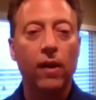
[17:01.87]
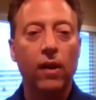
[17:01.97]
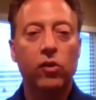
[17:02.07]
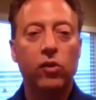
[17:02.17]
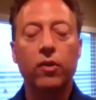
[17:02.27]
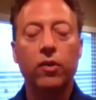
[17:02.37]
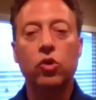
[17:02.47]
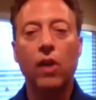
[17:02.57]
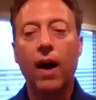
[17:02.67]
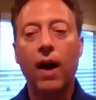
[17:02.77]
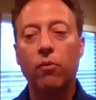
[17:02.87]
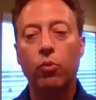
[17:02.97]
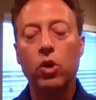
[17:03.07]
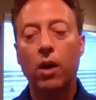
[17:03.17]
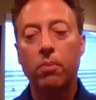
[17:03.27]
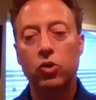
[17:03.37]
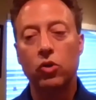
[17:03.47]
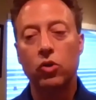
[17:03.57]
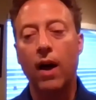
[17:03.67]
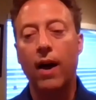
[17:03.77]
So the July, when we talk about
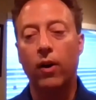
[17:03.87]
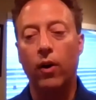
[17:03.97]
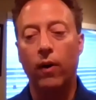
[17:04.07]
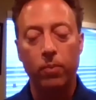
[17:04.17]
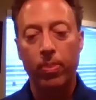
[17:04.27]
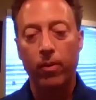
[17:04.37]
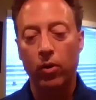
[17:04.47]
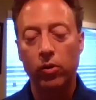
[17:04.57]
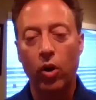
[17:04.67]
July or early